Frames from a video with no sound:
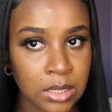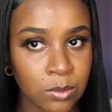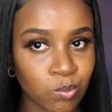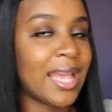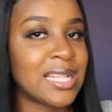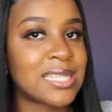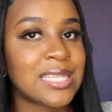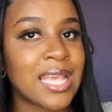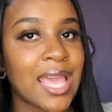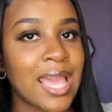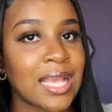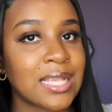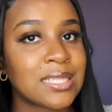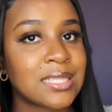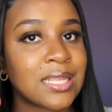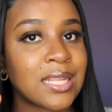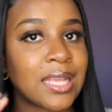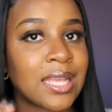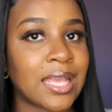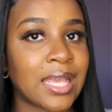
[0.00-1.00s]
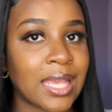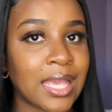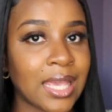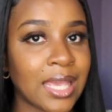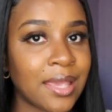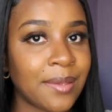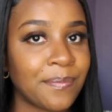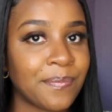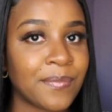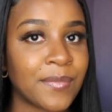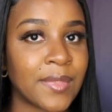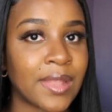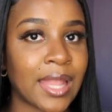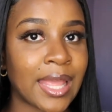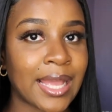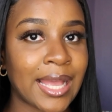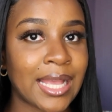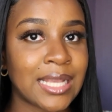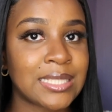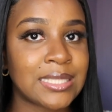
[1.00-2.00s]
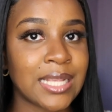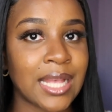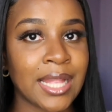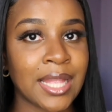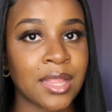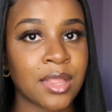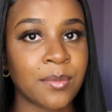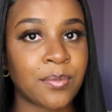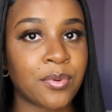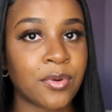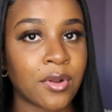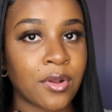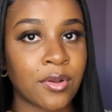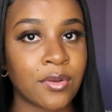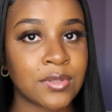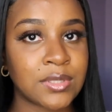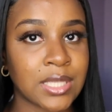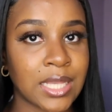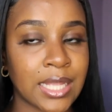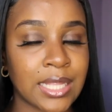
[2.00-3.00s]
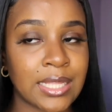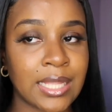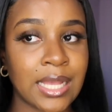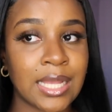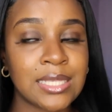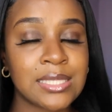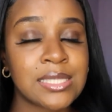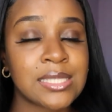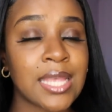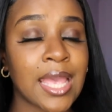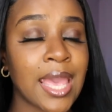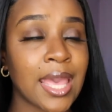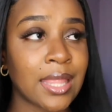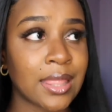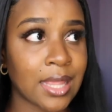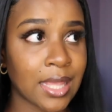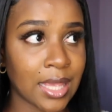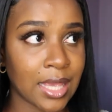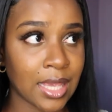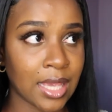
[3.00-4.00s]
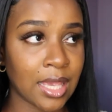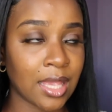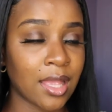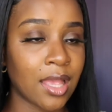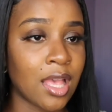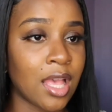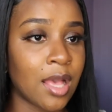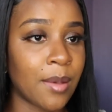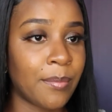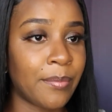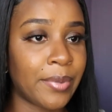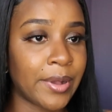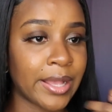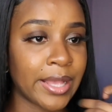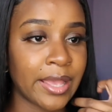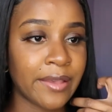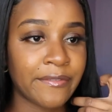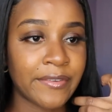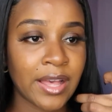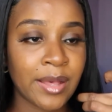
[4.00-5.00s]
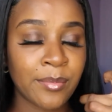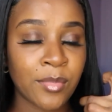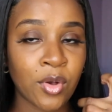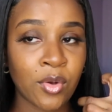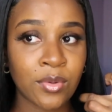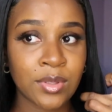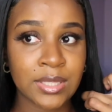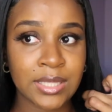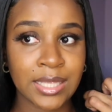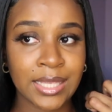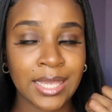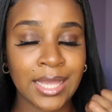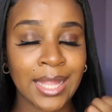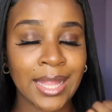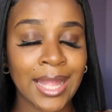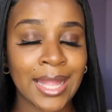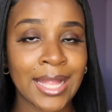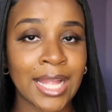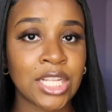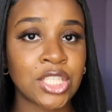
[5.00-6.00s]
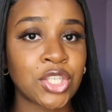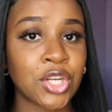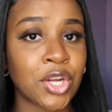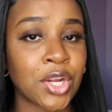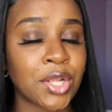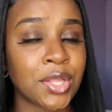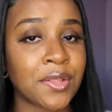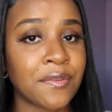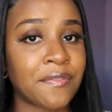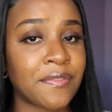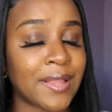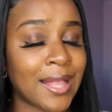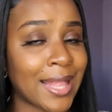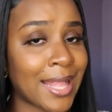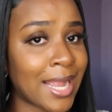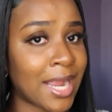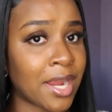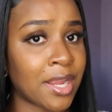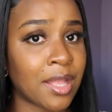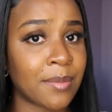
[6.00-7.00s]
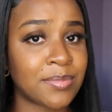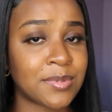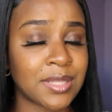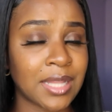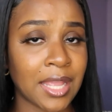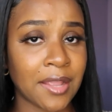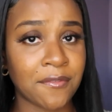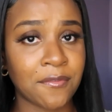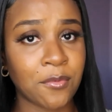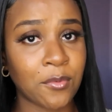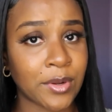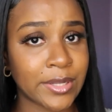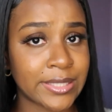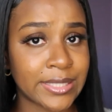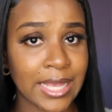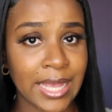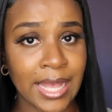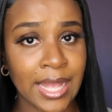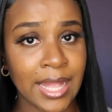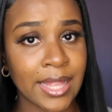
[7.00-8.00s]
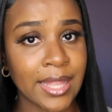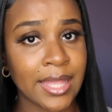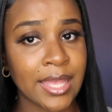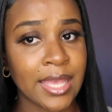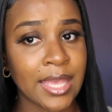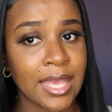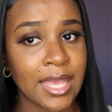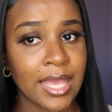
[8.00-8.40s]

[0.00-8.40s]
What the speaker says: It takes the heat, like I said in the pros, it does take the heat, but if I'm ODing and I turn the flat iron up to like 410,